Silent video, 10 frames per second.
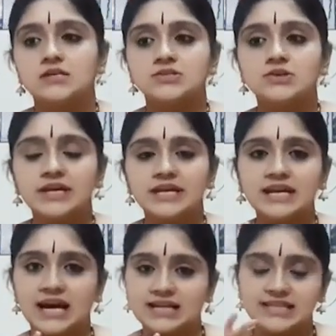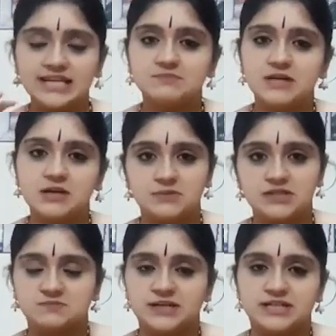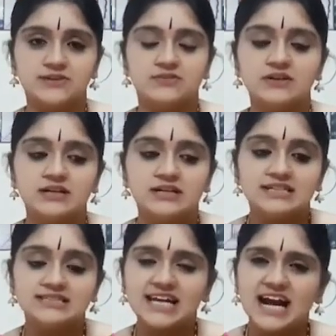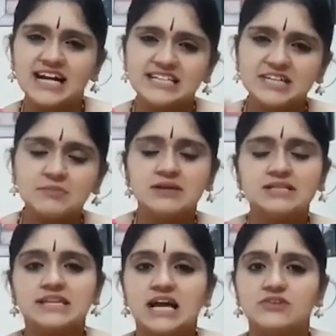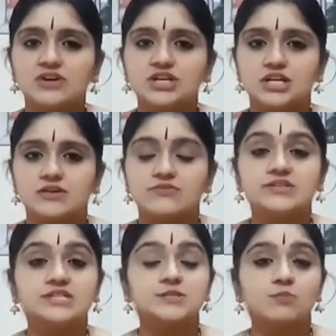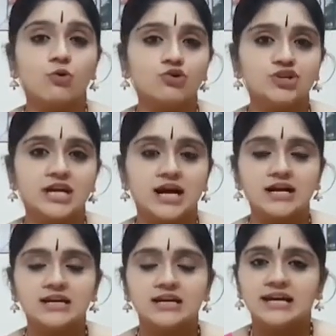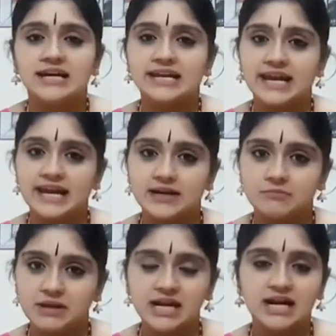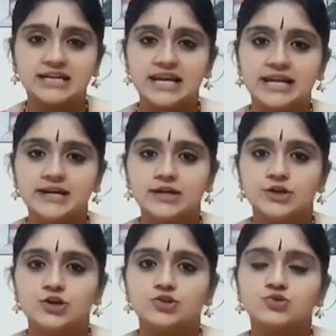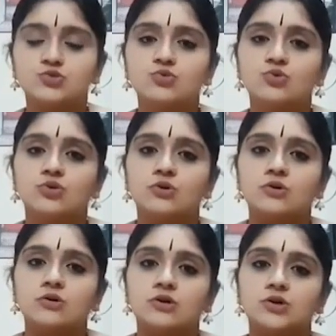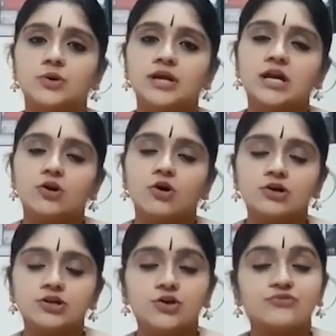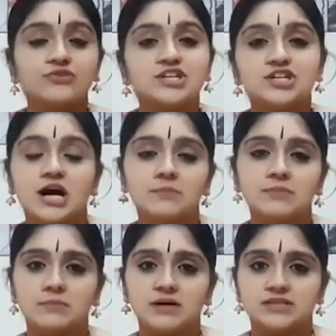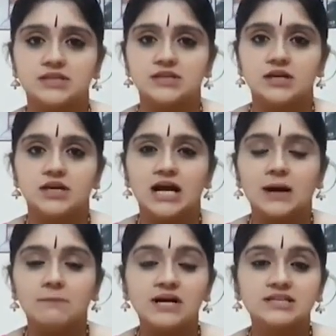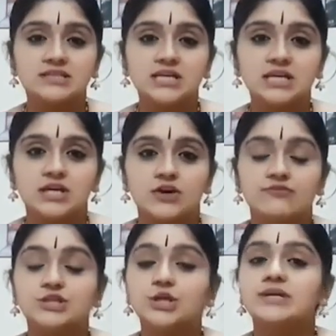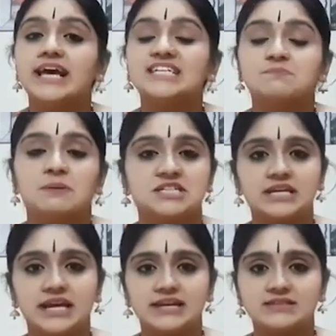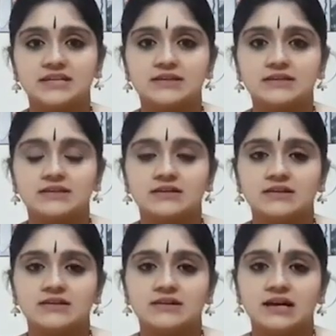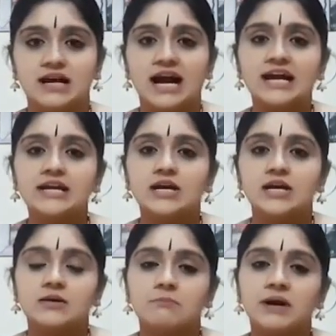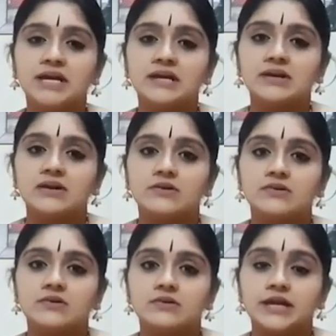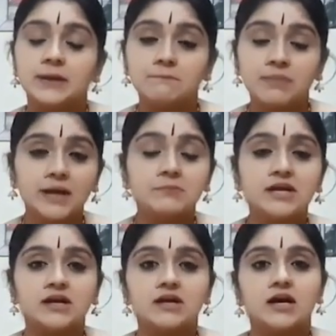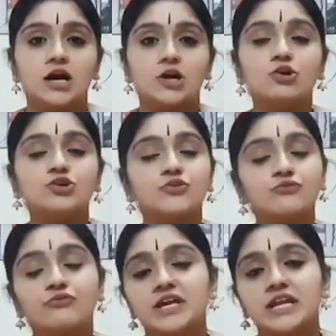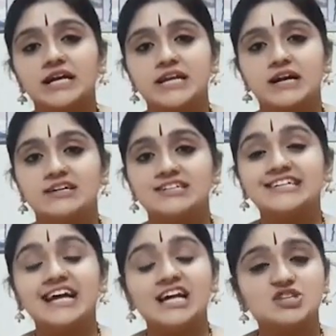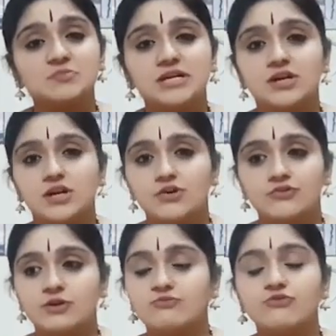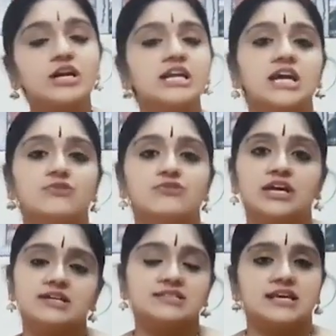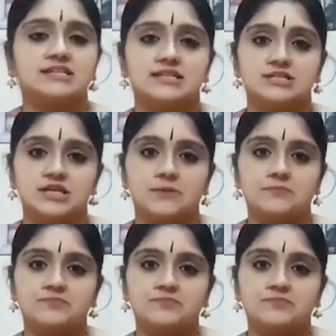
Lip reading: So in an Adhyatmika perspective, the ultimate salvation, which is moksha, can be attained through doing a lot of Nishkamya Bhakti, a bhakti without expecting anything, and by imbibing a lot of Vairagya, detachment from worldly affairs, etc.